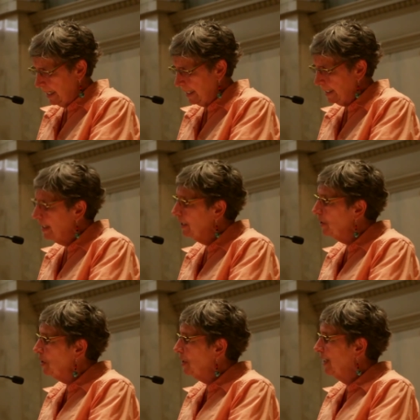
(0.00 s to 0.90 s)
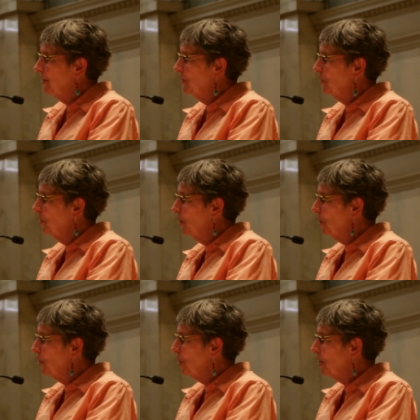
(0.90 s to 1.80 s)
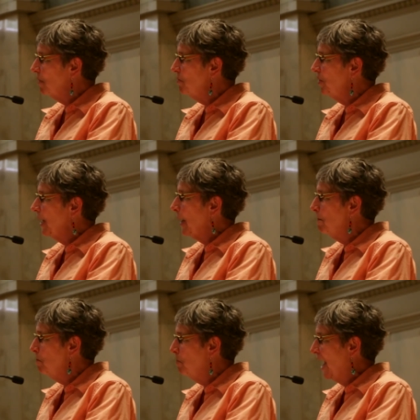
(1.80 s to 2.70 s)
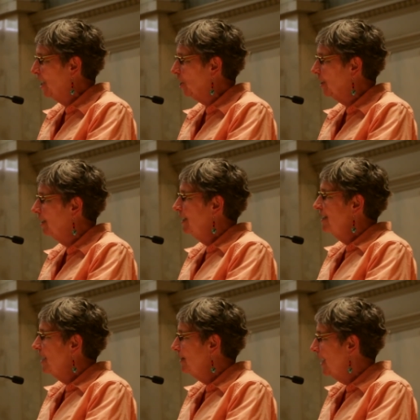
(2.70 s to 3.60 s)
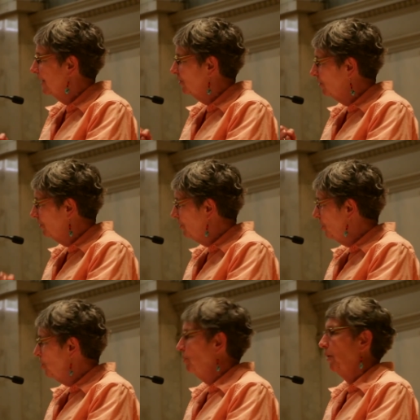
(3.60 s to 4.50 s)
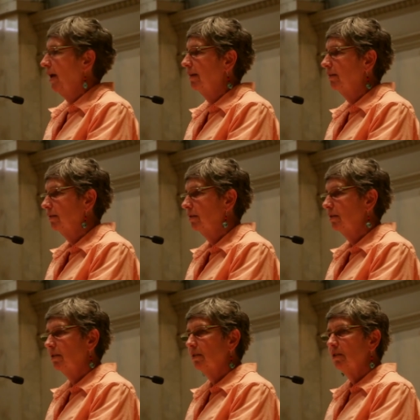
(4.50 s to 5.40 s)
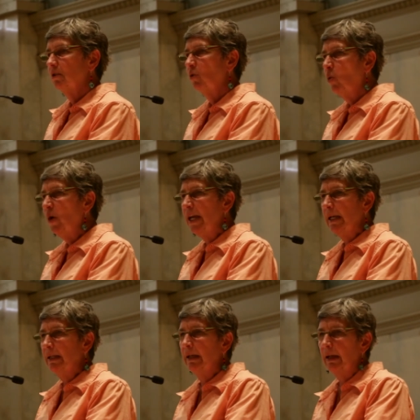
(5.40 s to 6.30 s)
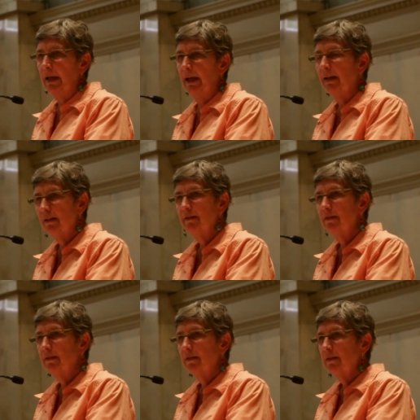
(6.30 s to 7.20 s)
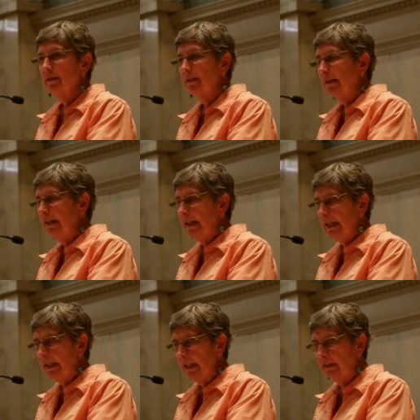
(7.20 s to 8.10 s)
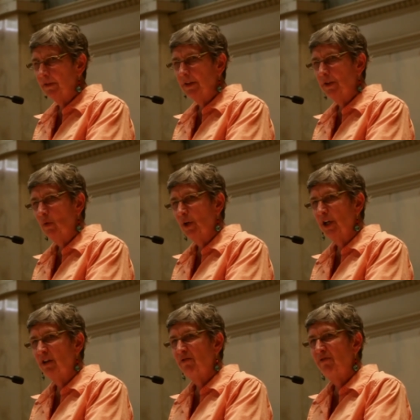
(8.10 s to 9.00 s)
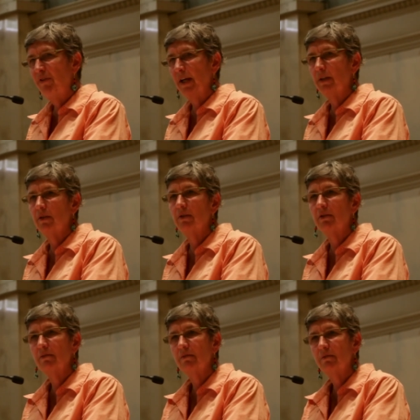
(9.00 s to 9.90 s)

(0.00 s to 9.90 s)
It tilts us towards something better than that stupid, weak kneed, lily livered word fix.